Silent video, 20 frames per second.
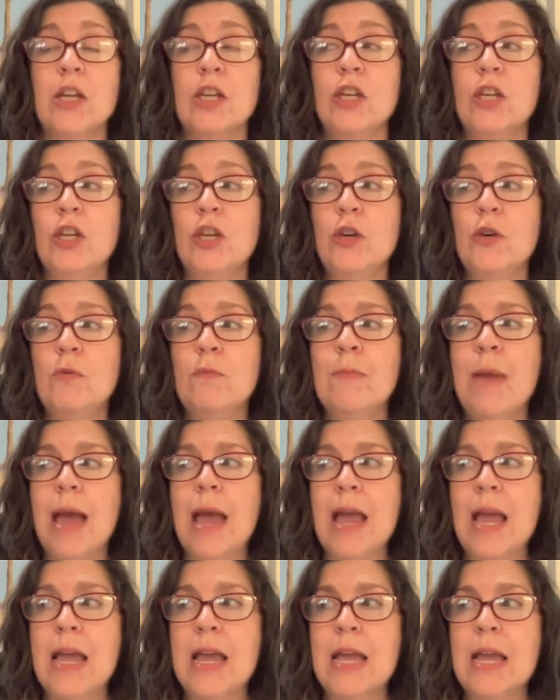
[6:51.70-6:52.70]
you
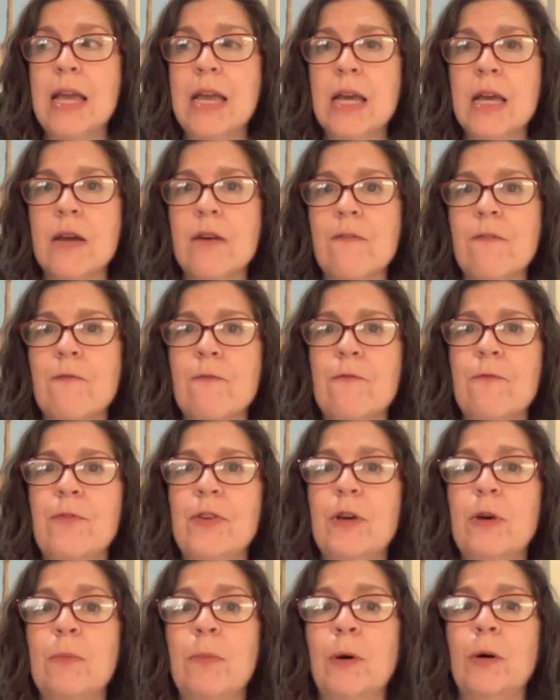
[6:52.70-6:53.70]
may
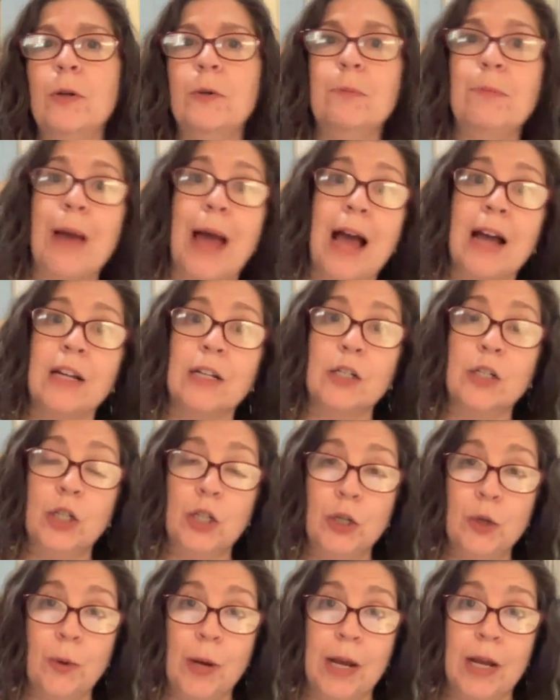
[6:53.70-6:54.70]
feel pulled back
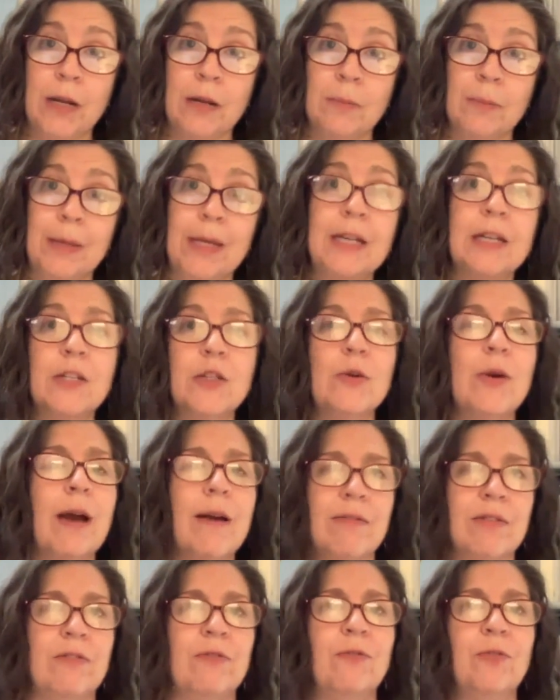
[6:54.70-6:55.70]
to it because you
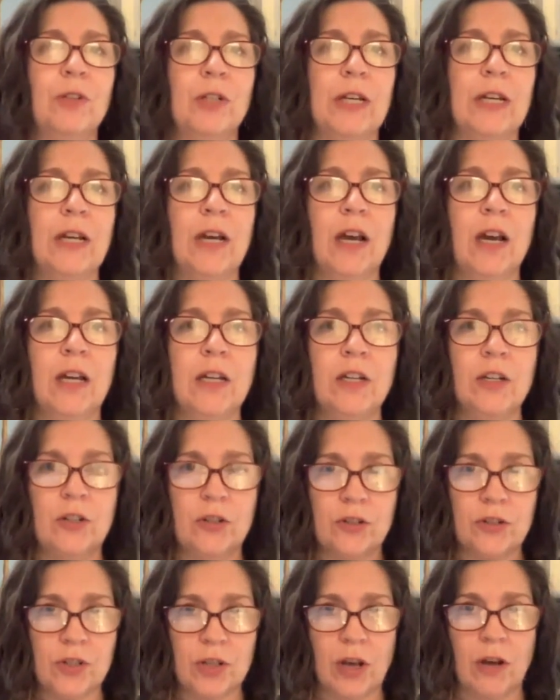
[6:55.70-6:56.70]
haven't fully cut
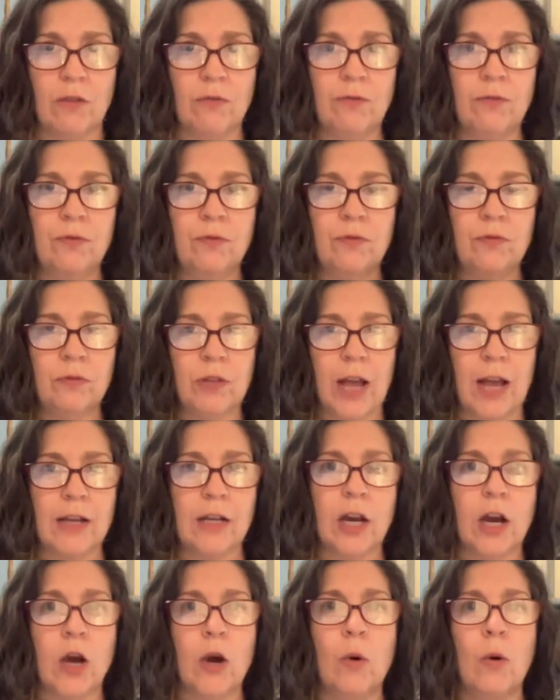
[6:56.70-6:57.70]
yourself let
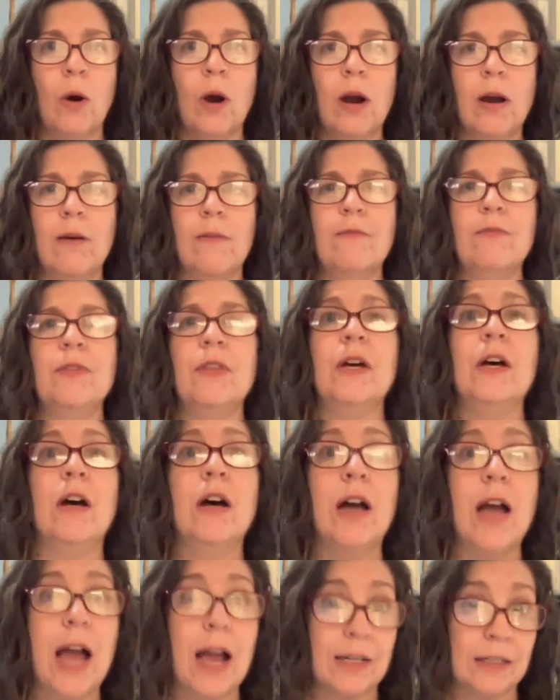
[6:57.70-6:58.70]
go of
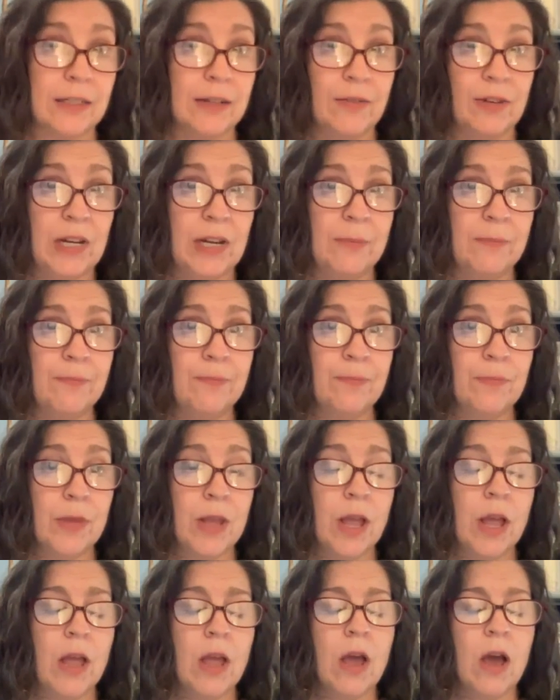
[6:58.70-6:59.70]
the activity.
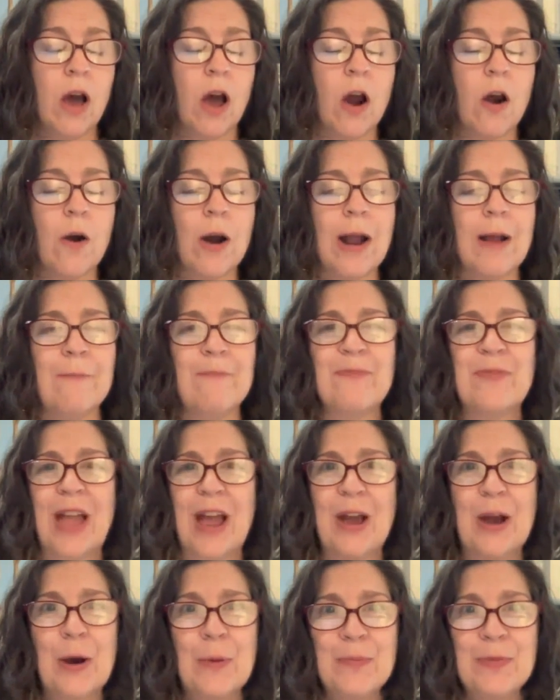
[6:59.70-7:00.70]
All right.
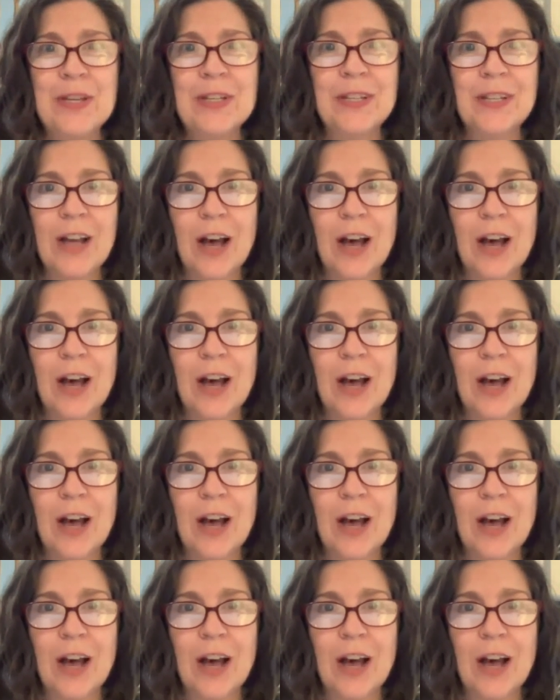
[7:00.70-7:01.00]
I hope this